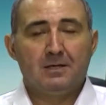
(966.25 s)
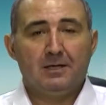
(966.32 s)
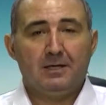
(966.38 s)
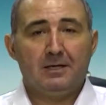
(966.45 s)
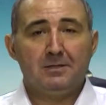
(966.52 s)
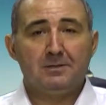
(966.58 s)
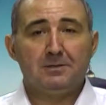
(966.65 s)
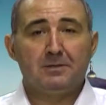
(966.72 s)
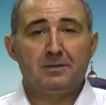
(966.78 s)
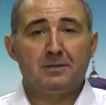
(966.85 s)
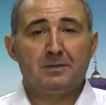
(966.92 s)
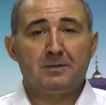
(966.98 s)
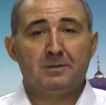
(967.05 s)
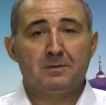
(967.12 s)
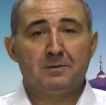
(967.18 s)
And
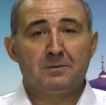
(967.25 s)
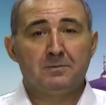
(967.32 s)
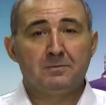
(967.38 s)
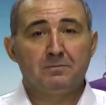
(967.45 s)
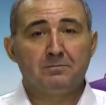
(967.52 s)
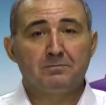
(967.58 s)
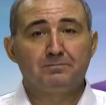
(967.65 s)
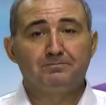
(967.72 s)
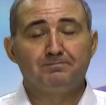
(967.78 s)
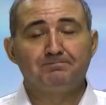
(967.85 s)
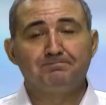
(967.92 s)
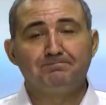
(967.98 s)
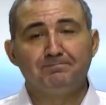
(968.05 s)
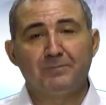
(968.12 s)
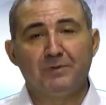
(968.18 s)

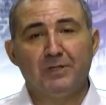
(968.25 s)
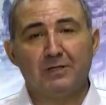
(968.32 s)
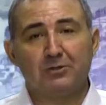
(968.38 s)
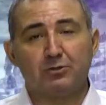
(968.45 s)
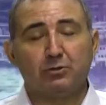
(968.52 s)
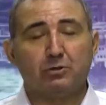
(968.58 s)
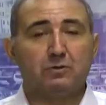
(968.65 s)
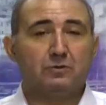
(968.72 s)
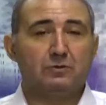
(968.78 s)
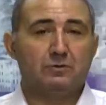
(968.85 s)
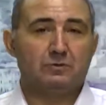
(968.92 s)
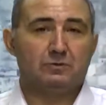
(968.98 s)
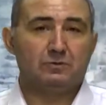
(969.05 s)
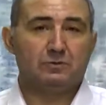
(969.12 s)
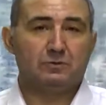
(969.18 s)
that's
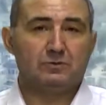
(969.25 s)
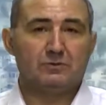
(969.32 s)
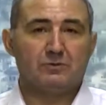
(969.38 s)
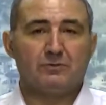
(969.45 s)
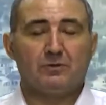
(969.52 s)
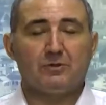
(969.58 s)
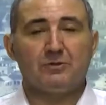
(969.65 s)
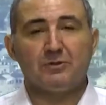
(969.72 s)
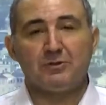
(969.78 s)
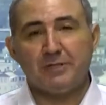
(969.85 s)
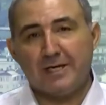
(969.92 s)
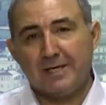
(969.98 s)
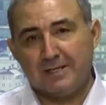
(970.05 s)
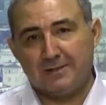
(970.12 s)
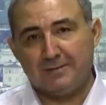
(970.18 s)
all for
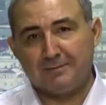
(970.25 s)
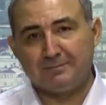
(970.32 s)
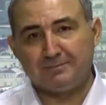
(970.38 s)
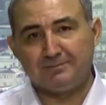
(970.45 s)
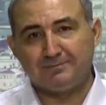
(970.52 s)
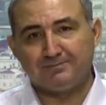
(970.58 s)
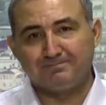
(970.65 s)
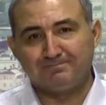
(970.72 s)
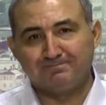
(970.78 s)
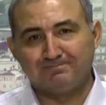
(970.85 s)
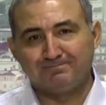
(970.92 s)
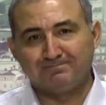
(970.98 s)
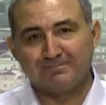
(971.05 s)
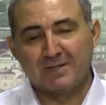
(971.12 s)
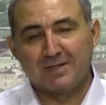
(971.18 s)
today.
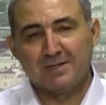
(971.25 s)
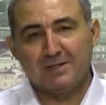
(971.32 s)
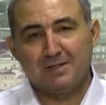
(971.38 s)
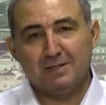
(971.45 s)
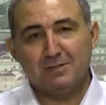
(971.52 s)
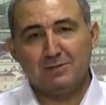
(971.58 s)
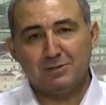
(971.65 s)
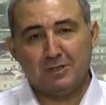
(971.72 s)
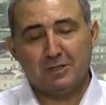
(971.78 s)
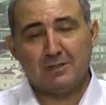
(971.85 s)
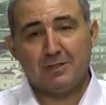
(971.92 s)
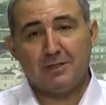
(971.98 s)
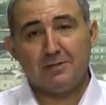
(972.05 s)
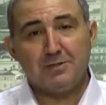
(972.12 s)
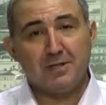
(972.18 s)

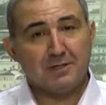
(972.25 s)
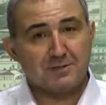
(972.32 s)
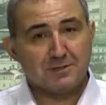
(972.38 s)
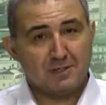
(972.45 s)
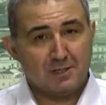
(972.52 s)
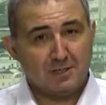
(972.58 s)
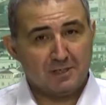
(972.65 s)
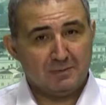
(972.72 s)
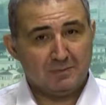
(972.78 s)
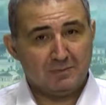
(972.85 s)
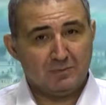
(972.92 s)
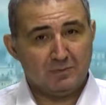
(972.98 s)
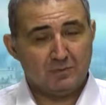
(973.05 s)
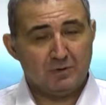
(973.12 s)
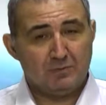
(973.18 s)
Inshallah, next time
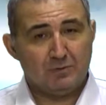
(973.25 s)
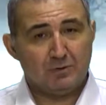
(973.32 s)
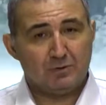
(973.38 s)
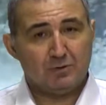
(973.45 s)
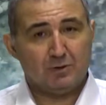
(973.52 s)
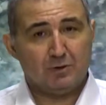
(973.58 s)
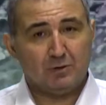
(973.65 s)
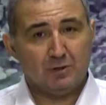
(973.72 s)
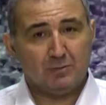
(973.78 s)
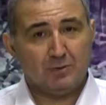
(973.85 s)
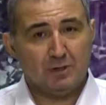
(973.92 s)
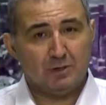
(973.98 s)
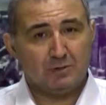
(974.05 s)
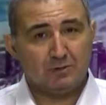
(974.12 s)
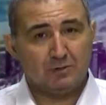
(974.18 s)
we will talk
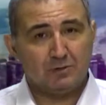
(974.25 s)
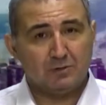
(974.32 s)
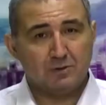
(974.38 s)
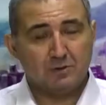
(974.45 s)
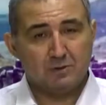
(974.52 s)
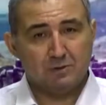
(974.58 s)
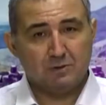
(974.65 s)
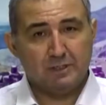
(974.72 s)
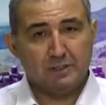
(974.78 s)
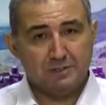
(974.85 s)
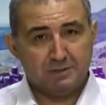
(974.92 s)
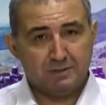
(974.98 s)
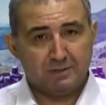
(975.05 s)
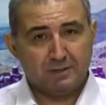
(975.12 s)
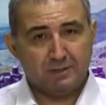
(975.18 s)
about
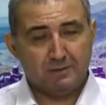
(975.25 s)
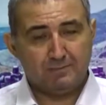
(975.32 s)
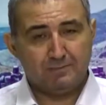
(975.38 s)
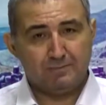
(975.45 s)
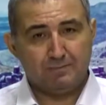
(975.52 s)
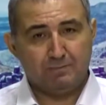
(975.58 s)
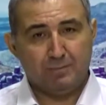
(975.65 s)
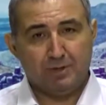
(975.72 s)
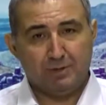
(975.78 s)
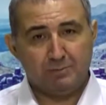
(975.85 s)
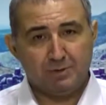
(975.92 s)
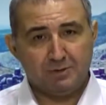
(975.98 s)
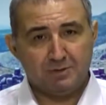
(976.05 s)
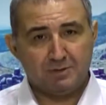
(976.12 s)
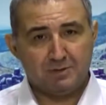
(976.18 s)
Denizli,
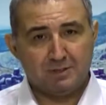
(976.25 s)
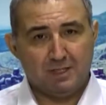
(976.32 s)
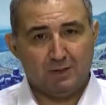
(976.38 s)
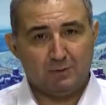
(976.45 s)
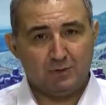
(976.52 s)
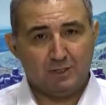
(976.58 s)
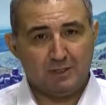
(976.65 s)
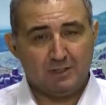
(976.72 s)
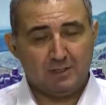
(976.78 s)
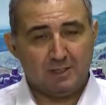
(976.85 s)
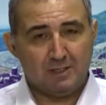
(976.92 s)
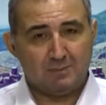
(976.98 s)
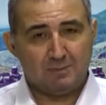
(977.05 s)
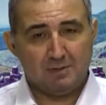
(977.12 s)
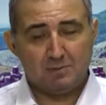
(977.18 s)
Marmaris,
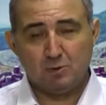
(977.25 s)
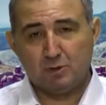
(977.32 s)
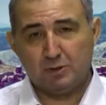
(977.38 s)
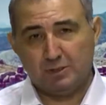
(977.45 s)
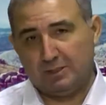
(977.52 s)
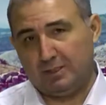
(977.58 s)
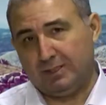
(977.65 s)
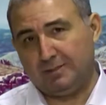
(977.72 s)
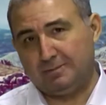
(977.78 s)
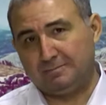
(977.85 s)
Laodikya, Pamukkale.